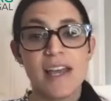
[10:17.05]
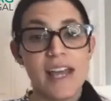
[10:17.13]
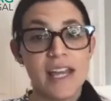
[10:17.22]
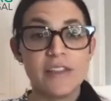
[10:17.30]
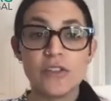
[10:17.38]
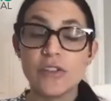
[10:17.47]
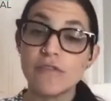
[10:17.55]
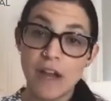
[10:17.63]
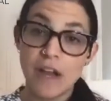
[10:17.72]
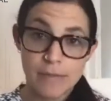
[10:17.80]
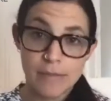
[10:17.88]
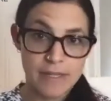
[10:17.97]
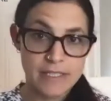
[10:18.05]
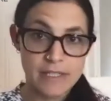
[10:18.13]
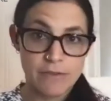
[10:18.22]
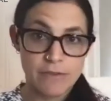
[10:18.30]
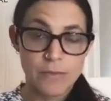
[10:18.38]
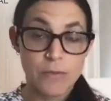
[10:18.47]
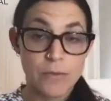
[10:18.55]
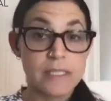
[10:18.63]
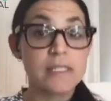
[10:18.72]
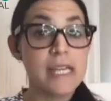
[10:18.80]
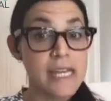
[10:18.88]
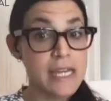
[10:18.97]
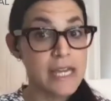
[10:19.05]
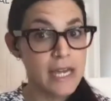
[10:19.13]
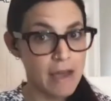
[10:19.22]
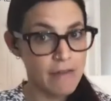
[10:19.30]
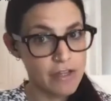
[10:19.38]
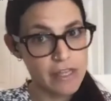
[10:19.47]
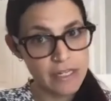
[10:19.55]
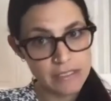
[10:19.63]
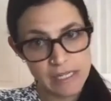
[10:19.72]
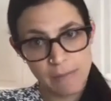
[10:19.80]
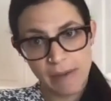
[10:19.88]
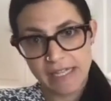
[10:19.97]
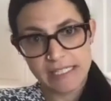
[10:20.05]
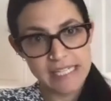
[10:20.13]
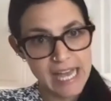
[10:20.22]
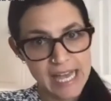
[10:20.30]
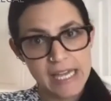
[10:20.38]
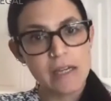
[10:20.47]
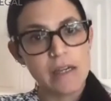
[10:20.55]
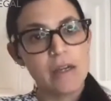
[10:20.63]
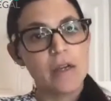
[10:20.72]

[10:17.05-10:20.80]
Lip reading: And there's a very big difference between taking everything day by day,